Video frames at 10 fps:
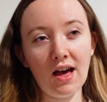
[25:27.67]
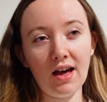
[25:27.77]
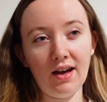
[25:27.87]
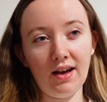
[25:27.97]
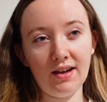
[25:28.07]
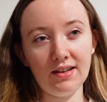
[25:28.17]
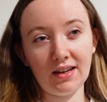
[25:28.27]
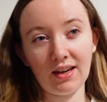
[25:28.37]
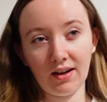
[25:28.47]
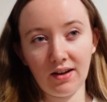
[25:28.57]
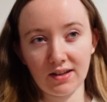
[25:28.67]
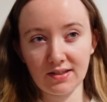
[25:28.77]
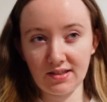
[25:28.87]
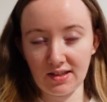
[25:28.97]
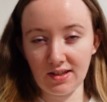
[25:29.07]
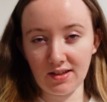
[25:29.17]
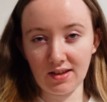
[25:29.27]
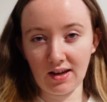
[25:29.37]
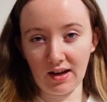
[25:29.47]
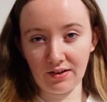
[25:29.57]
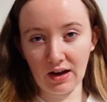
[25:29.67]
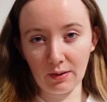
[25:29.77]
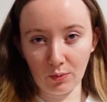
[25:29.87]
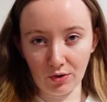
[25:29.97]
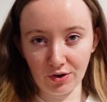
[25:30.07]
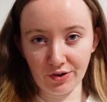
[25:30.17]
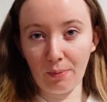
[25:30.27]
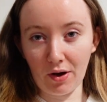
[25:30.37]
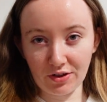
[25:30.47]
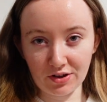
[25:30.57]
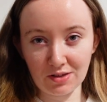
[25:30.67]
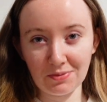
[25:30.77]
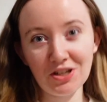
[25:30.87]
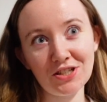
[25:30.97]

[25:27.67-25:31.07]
And again, I see how that would bother someone,